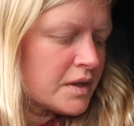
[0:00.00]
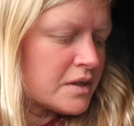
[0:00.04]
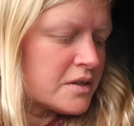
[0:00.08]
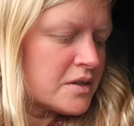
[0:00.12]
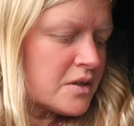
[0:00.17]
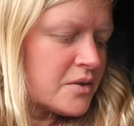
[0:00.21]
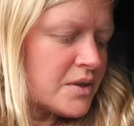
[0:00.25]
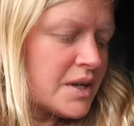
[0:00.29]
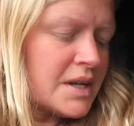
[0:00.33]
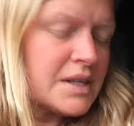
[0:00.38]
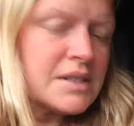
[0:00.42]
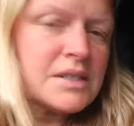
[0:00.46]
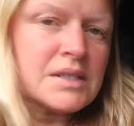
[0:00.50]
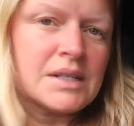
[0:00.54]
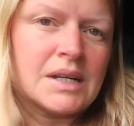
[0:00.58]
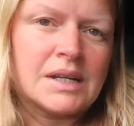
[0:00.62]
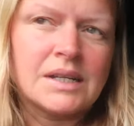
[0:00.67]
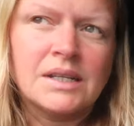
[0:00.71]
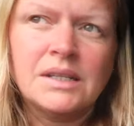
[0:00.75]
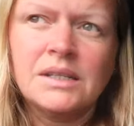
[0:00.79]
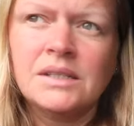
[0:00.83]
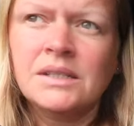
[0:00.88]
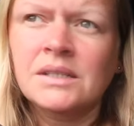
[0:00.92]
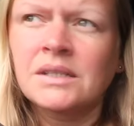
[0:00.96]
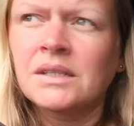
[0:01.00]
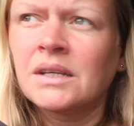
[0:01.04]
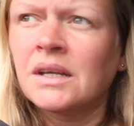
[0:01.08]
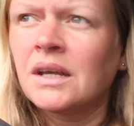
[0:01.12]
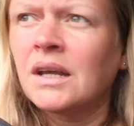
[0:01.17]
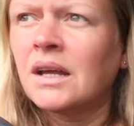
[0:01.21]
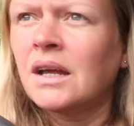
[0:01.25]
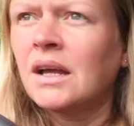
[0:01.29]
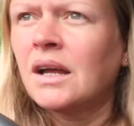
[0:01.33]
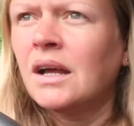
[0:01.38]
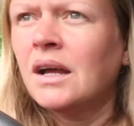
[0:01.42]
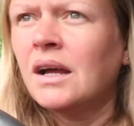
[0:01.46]
So that's nice.
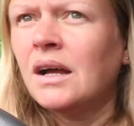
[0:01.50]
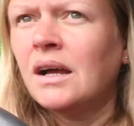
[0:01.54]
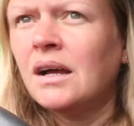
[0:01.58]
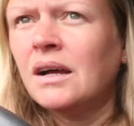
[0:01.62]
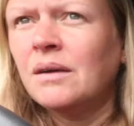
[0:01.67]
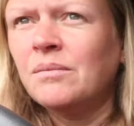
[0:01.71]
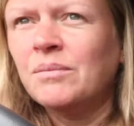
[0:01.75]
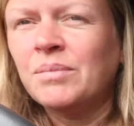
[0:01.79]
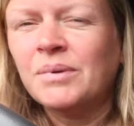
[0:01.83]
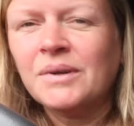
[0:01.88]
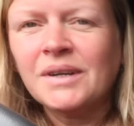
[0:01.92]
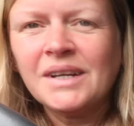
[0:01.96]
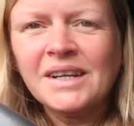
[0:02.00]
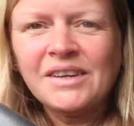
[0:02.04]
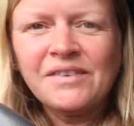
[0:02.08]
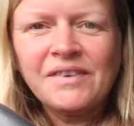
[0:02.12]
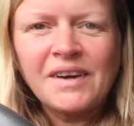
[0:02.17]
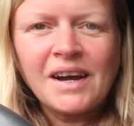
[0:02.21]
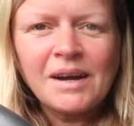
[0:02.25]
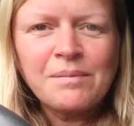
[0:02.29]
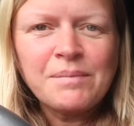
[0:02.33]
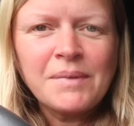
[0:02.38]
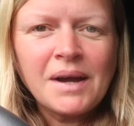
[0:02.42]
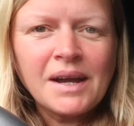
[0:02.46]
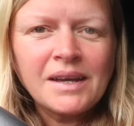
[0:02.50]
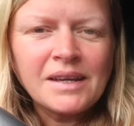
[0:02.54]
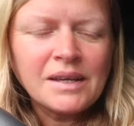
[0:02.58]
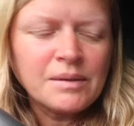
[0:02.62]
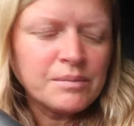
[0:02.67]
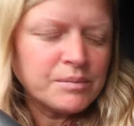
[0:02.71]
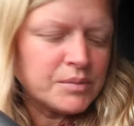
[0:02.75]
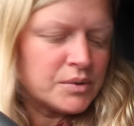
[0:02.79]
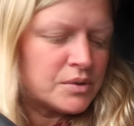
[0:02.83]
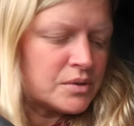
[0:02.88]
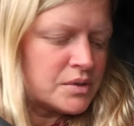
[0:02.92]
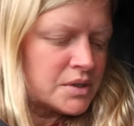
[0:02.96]
But if I had my
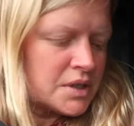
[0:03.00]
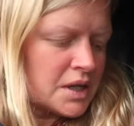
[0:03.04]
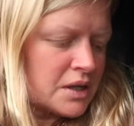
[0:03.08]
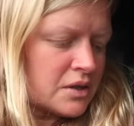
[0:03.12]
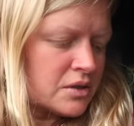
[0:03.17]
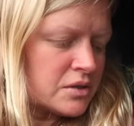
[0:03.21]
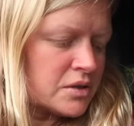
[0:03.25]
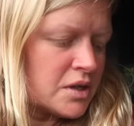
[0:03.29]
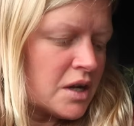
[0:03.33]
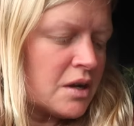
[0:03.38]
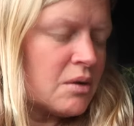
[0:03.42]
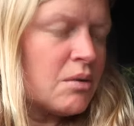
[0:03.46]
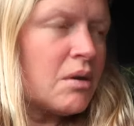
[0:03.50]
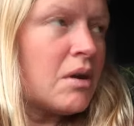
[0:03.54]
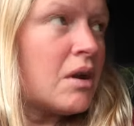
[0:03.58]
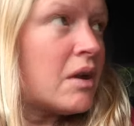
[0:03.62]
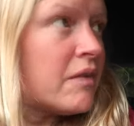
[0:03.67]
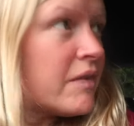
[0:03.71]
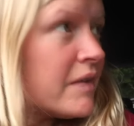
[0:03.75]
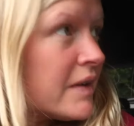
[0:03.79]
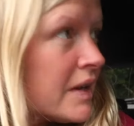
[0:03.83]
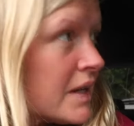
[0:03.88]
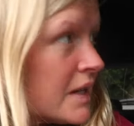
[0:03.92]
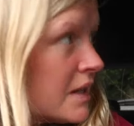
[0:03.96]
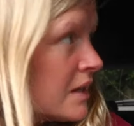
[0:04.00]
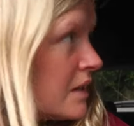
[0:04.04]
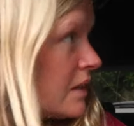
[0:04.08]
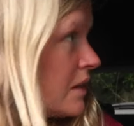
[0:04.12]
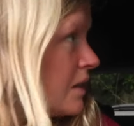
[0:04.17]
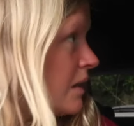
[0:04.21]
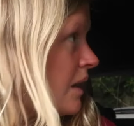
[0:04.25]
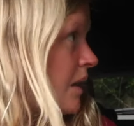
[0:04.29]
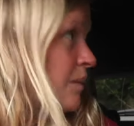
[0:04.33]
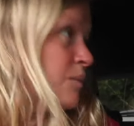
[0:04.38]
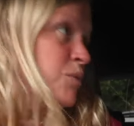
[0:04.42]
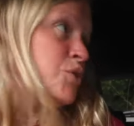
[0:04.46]
hiking boots, I could go for like,
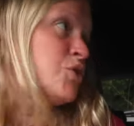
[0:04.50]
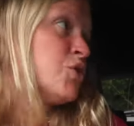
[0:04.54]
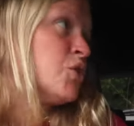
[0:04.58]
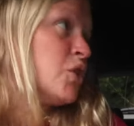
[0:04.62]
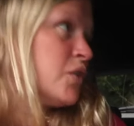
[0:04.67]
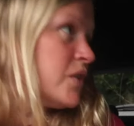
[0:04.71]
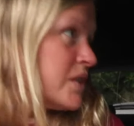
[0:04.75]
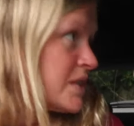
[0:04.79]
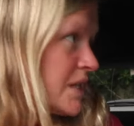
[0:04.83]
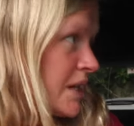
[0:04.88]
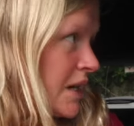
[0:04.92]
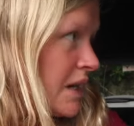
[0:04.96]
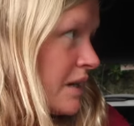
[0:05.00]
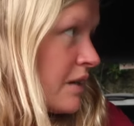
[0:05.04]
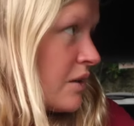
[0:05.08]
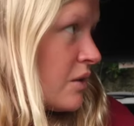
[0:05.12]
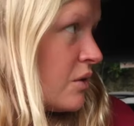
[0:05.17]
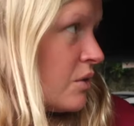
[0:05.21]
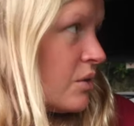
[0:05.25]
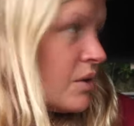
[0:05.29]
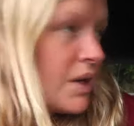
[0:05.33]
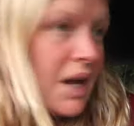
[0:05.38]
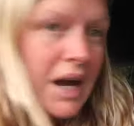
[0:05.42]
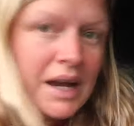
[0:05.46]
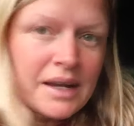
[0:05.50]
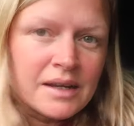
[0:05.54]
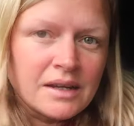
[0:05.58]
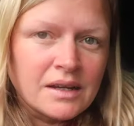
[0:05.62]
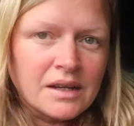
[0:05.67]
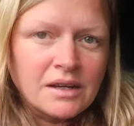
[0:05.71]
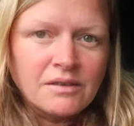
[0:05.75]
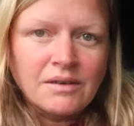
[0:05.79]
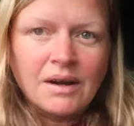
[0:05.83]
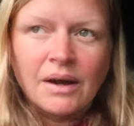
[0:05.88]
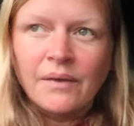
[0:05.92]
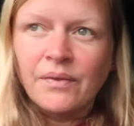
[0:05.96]
I'm sure there's like a cool
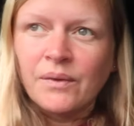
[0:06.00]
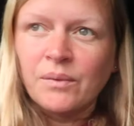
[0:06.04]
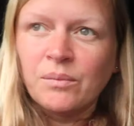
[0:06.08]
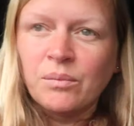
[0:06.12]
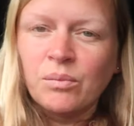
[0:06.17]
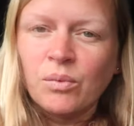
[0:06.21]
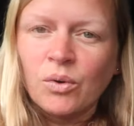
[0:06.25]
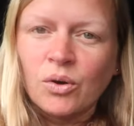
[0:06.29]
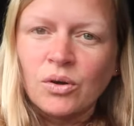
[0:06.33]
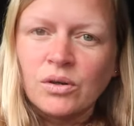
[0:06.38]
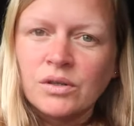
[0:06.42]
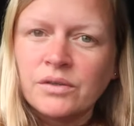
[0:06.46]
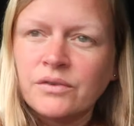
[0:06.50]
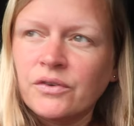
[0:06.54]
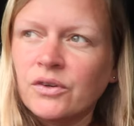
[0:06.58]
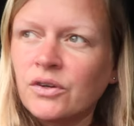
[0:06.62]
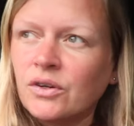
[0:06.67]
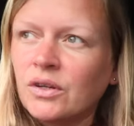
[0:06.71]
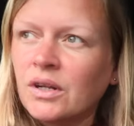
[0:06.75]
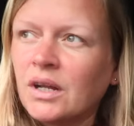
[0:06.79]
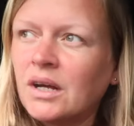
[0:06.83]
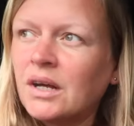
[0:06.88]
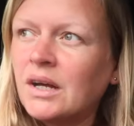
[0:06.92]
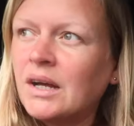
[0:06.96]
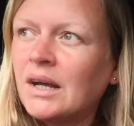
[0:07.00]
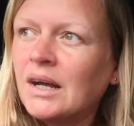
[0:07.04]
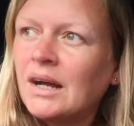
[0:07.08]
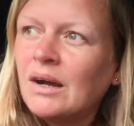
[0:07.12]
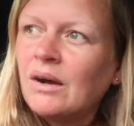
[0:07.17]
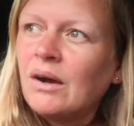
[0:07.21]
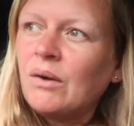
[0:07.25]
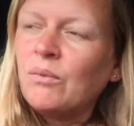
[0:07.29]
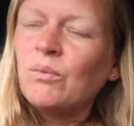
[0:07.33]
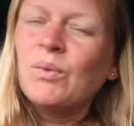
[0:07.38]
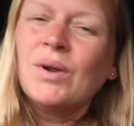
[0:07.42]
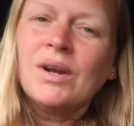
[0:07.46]
hike around the waterfall.
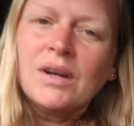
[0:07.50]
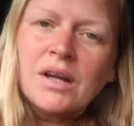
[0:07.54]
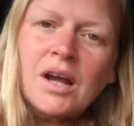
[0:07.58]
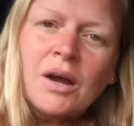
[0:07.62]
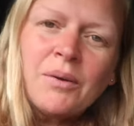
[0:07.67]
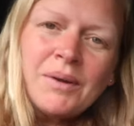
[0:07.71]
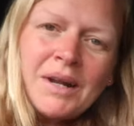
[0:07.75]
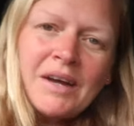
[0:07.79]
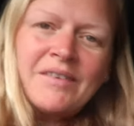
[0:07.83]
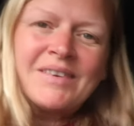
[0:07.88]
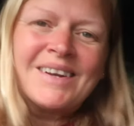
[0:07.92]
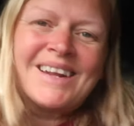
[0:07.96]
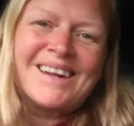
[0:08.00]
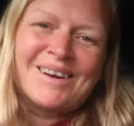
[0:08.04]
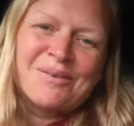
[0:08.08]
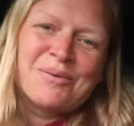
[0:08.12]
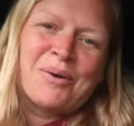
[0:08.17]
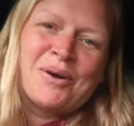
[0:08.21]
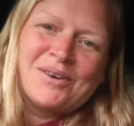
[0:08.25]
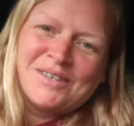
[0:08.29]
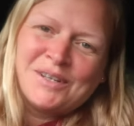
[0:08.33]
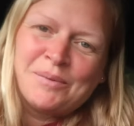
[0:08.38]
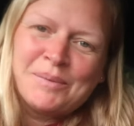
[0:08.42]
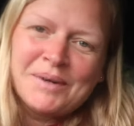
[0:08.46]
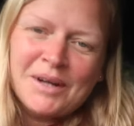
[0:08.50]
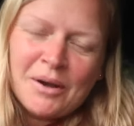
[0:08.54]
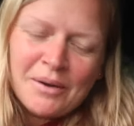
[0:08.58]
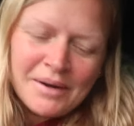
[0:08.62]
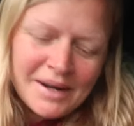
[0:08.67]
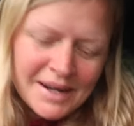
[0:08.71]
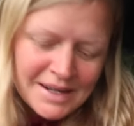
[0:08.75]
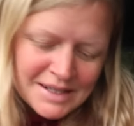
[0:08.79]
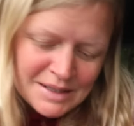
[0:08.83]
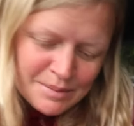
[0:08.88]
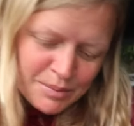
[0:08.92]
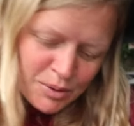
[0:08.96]
We'll go and have a little wander. We'll go
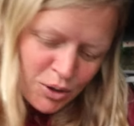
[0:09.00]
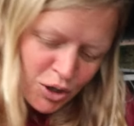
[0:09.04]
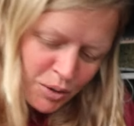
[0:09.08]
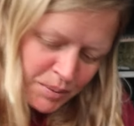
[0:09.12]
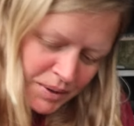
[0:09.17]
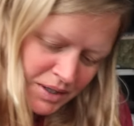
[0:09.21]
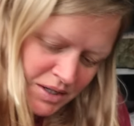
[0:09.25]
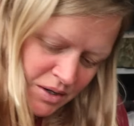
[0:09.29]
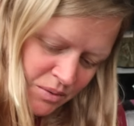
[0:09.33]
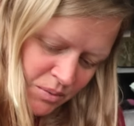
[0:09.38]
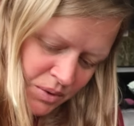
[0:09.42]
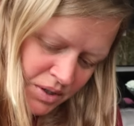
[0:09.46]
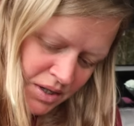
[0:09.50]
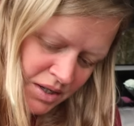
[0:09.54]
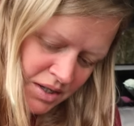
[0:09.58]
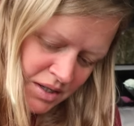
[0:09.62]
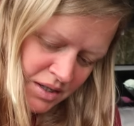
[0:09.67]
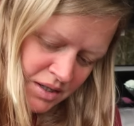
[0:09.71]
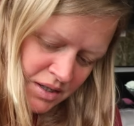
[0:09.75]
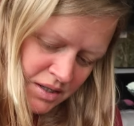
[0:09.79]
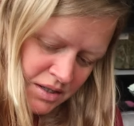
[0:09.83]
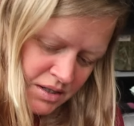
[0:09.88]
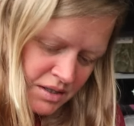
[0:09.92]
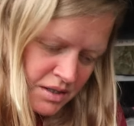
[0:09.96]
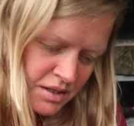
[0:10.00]
and explore, but I don't want to